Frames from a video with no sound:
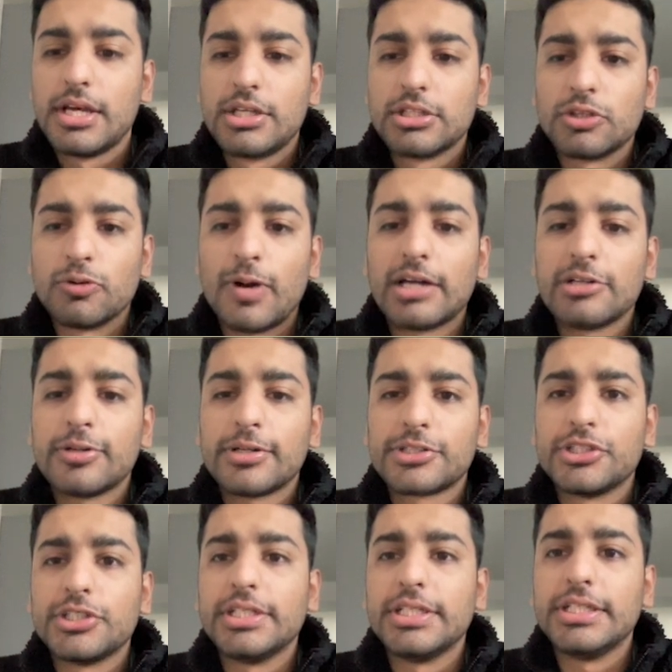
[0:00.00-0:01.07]
So how do you
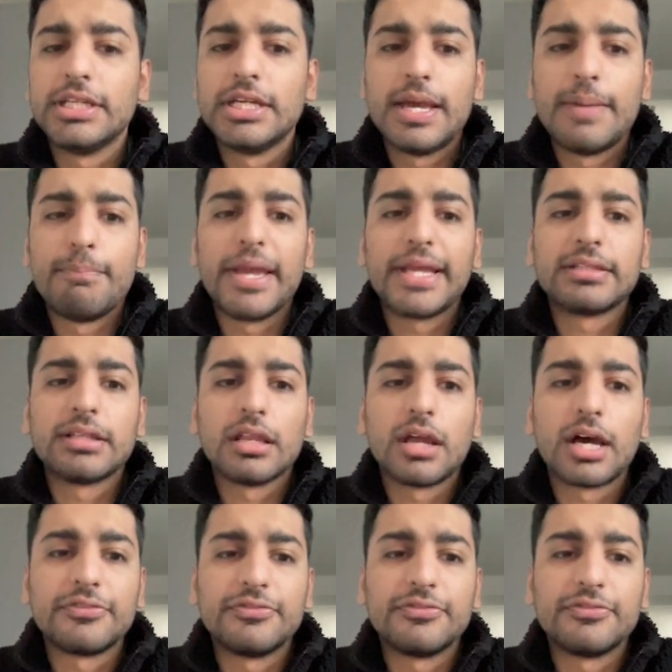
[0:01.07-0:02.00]
actually make their life